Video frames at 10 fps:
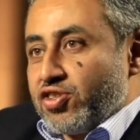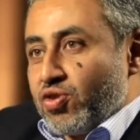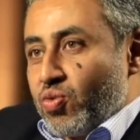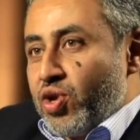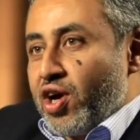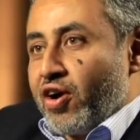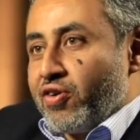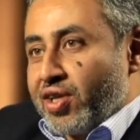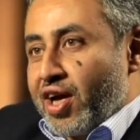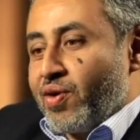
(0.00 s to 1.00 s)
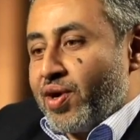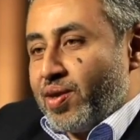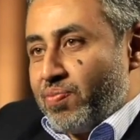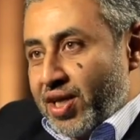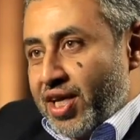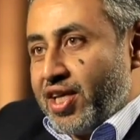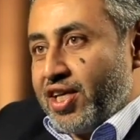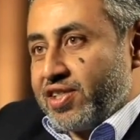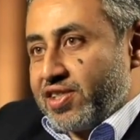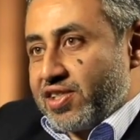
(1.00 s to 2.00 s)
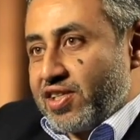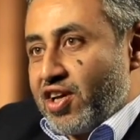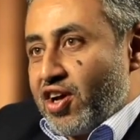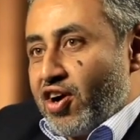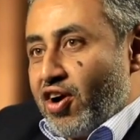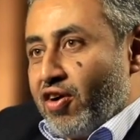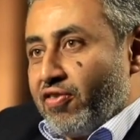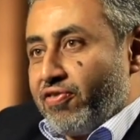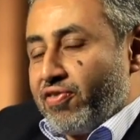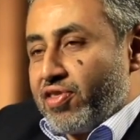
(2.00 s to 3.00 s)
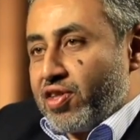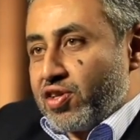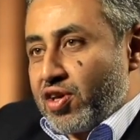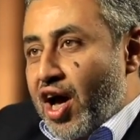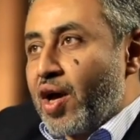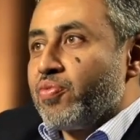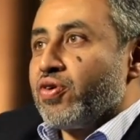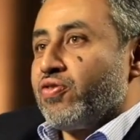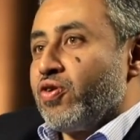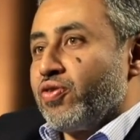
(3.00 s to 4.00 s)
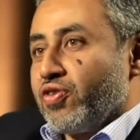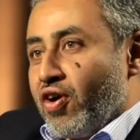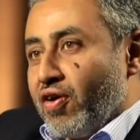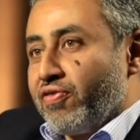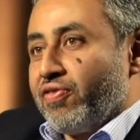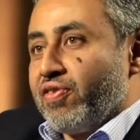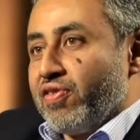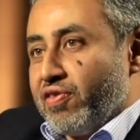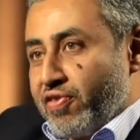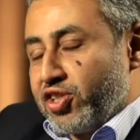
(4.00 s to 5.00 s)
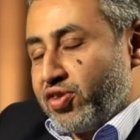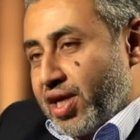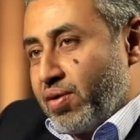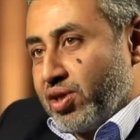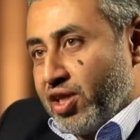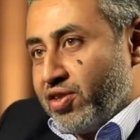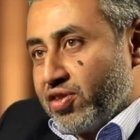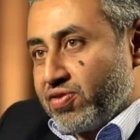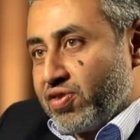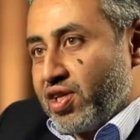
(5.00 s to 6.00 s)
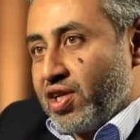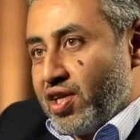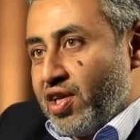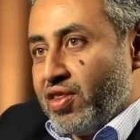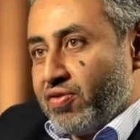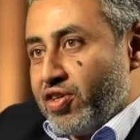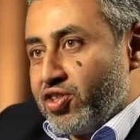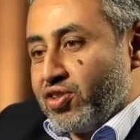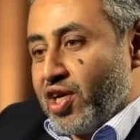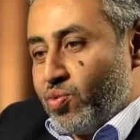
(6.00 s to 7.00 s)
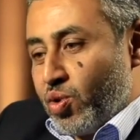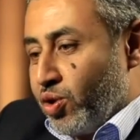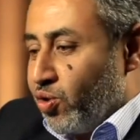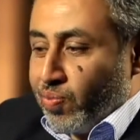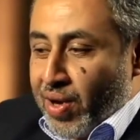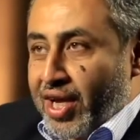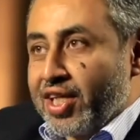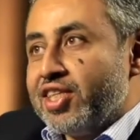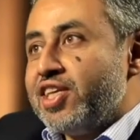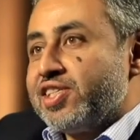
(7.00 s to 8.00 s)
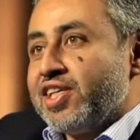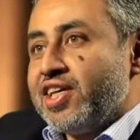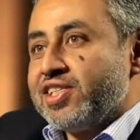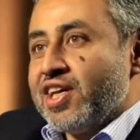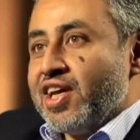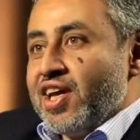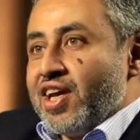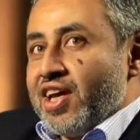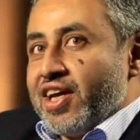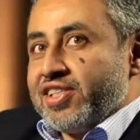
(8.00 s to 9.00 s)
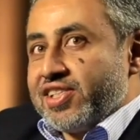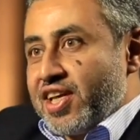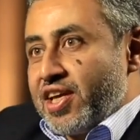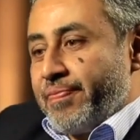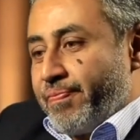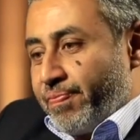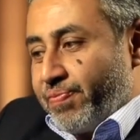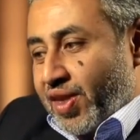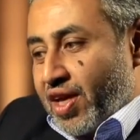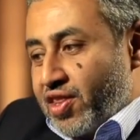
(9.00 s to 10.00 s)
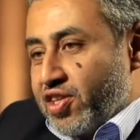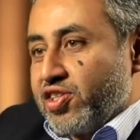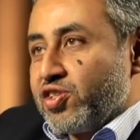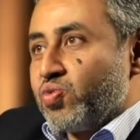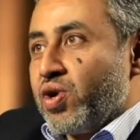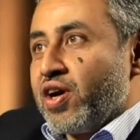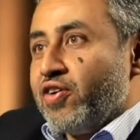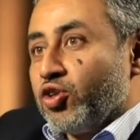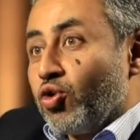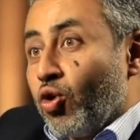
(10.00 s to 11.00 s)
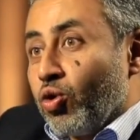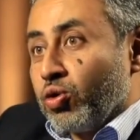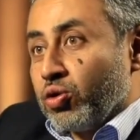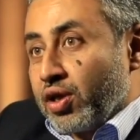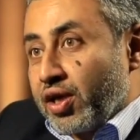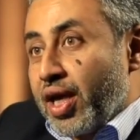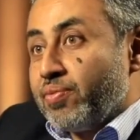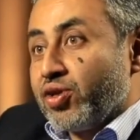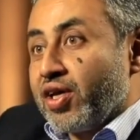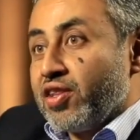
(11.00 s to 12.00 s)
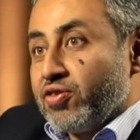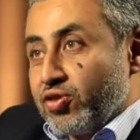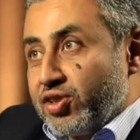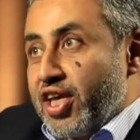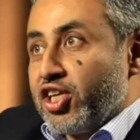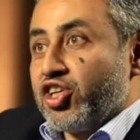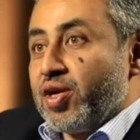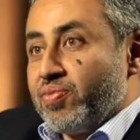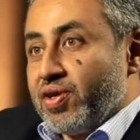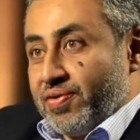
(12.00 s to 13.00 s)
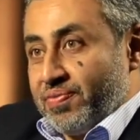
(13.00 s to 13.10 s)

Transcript: So we are now at the beginnings of the hypergrowth of the venture capital industry in the region. And we will look back at these days and say, this is where it all came together to take shape.